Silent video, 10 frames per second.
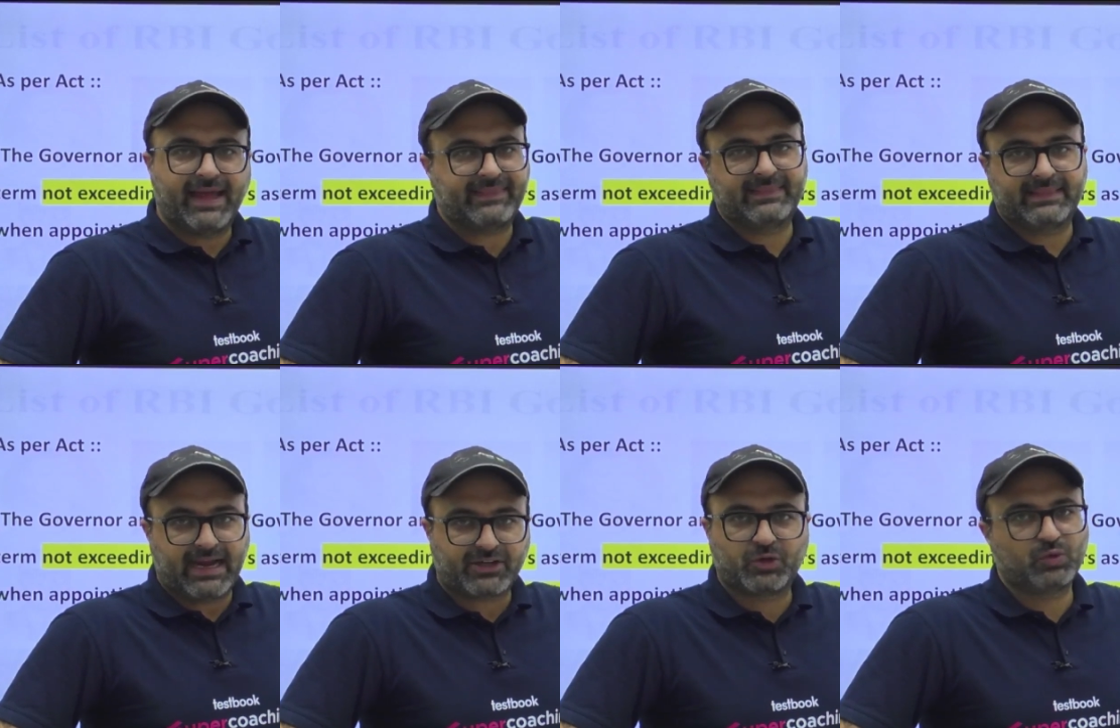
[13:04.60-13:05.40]
that
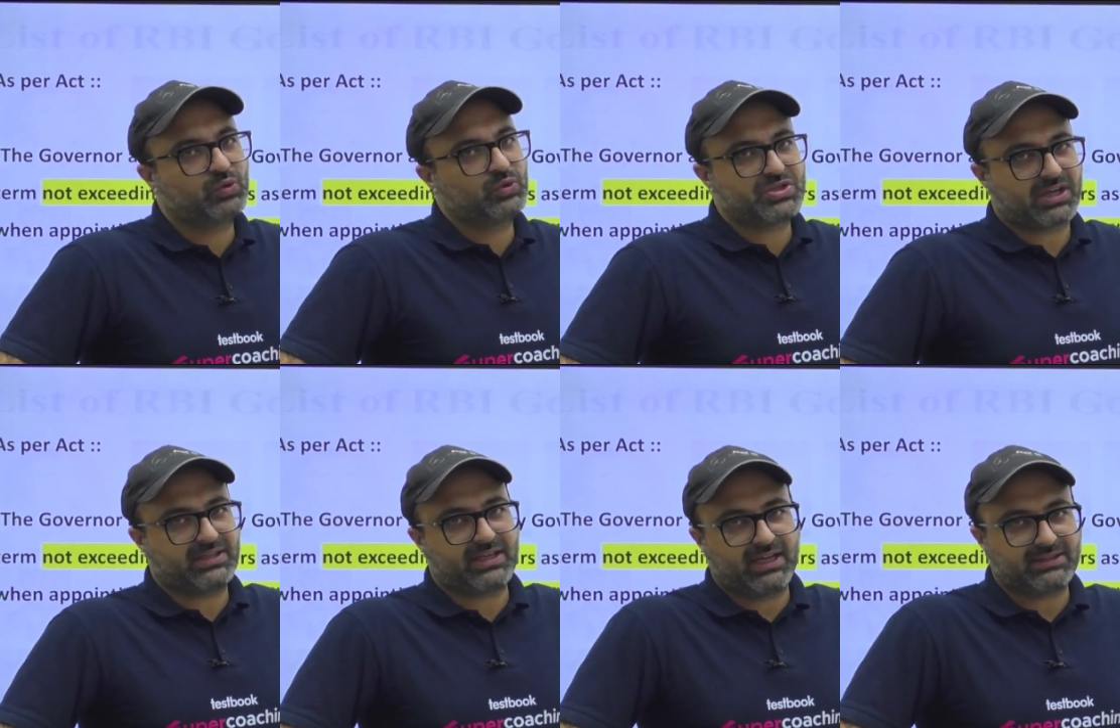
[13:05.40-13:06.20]
too to Shakti
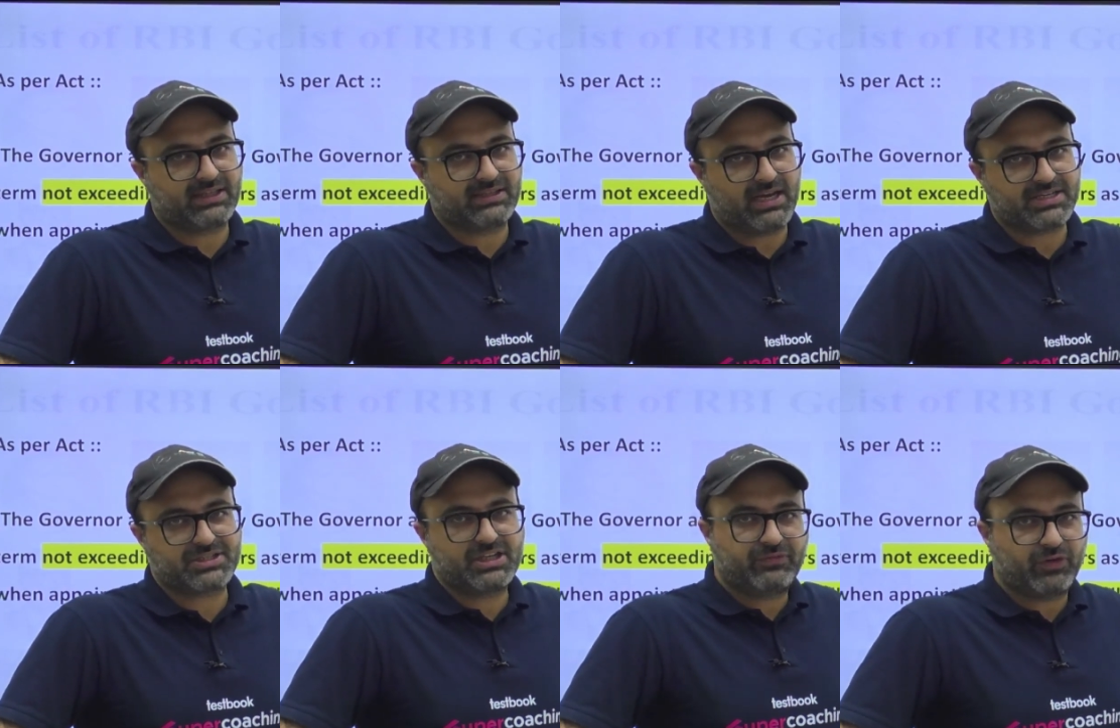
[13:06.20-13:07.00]
Kanta Das ji
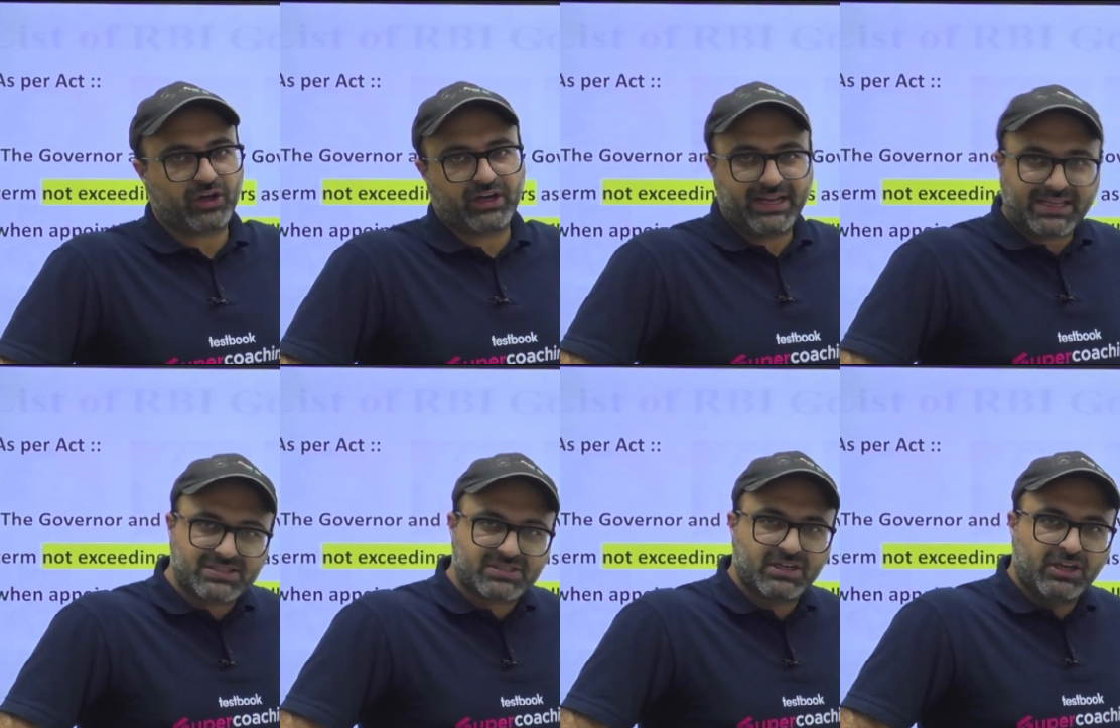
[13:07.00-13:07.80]
for next
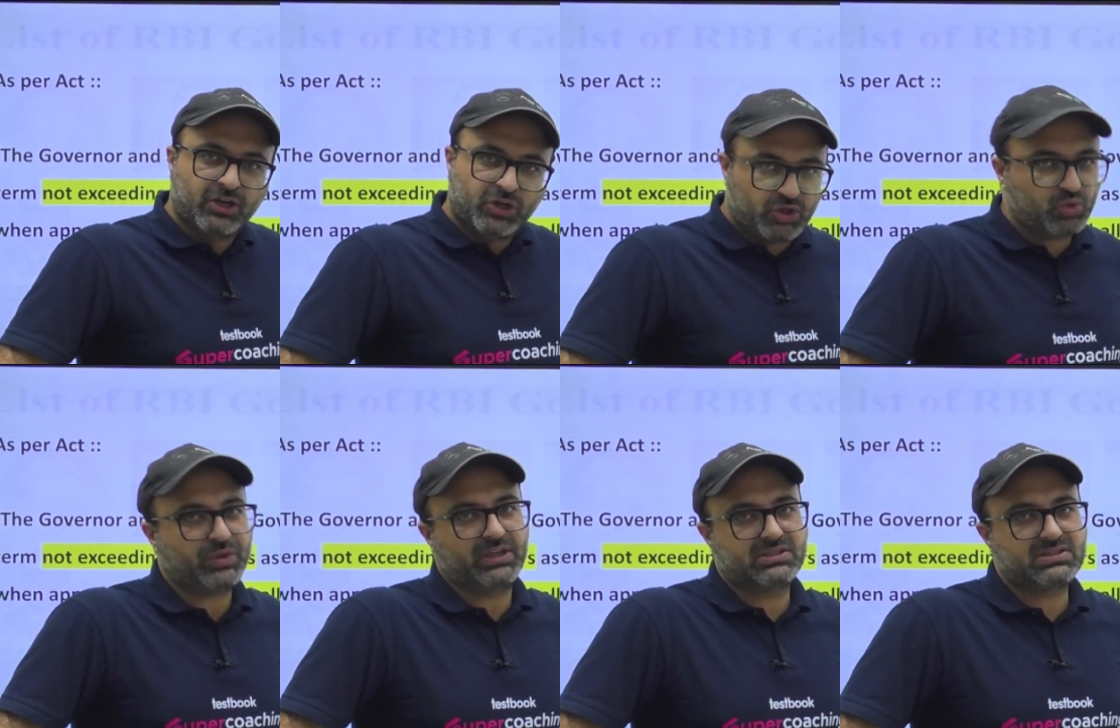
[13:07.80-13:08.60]
2
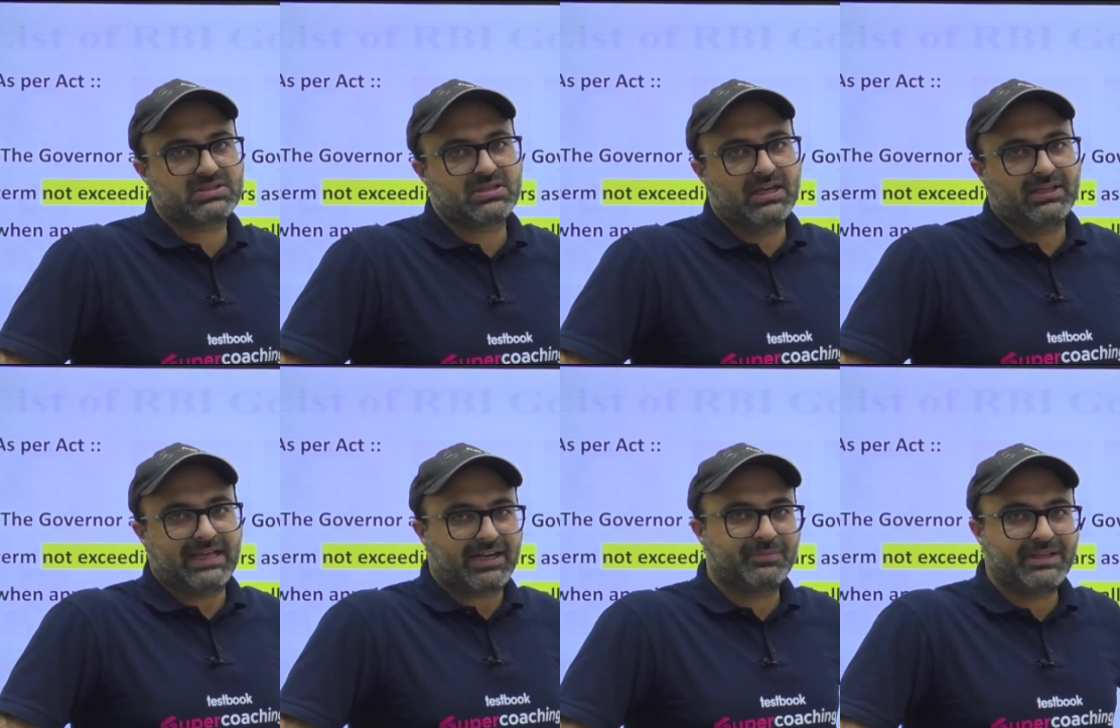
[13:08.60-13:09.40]
years, that
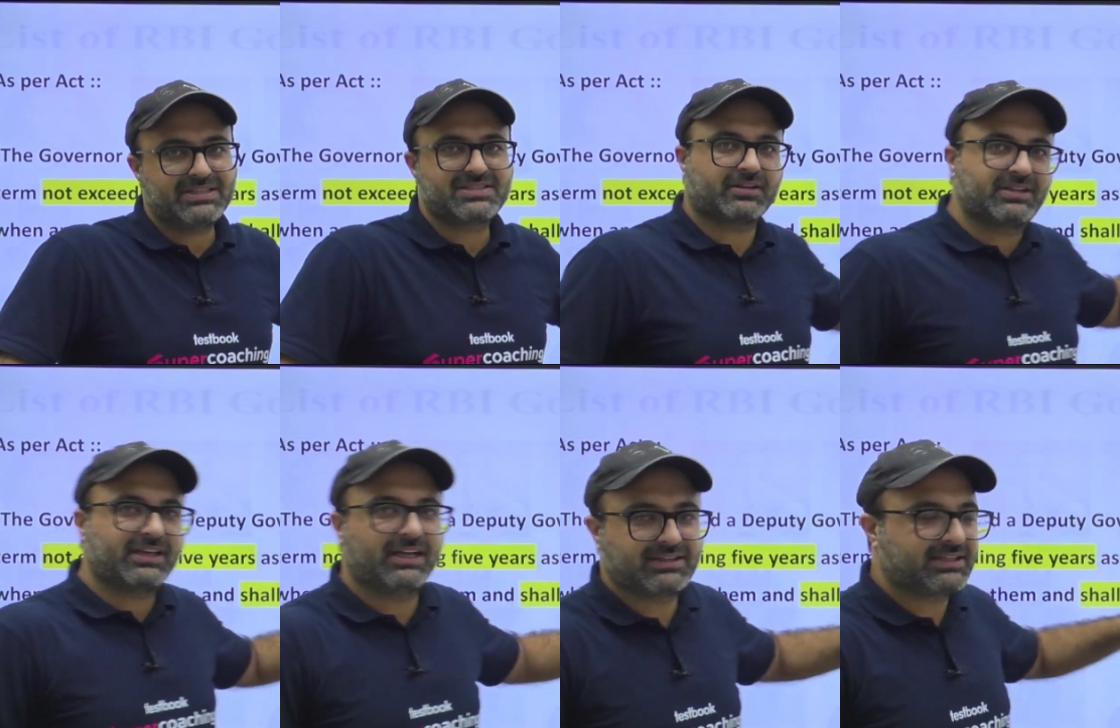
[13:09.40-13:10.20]
means Shakti Kanta
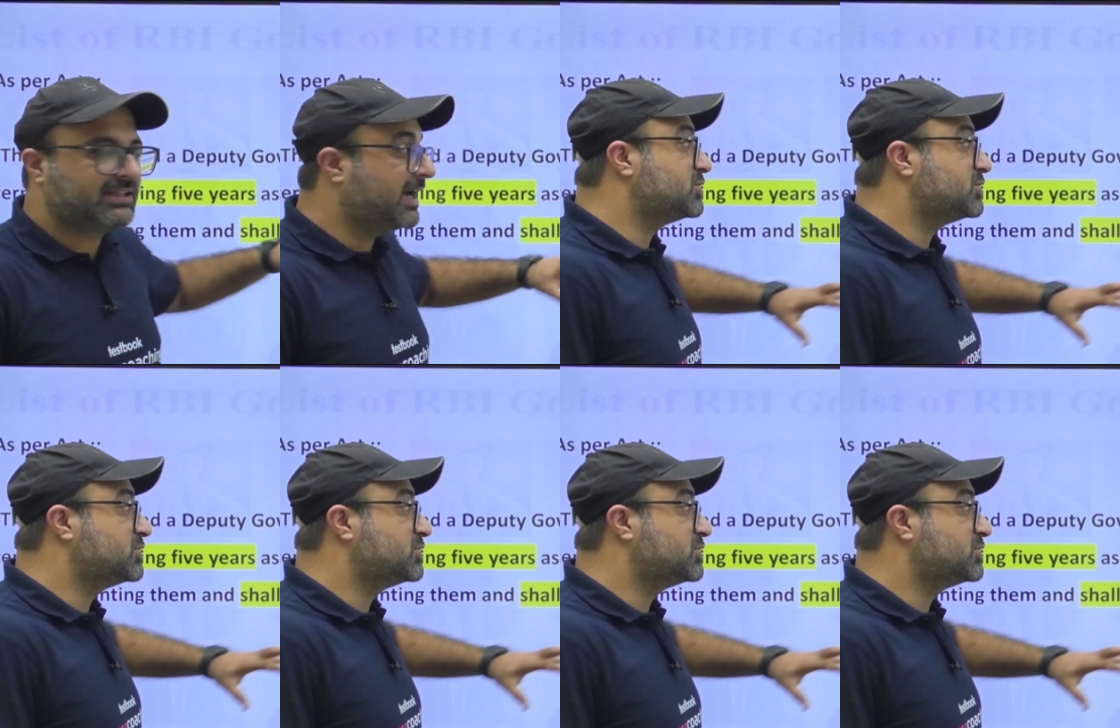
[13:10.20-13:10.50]
Das will